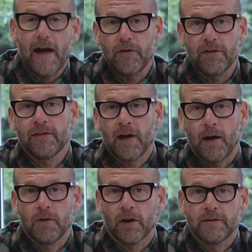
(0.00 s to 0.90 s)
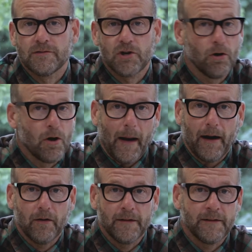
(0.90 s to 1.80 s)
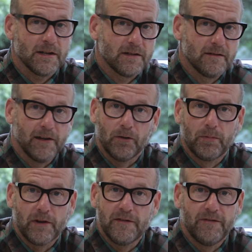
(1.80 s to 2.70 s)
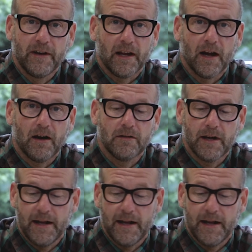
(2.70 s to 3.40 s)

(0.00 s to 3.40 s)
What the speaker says: Everything that I'm going to talk about in this little brief video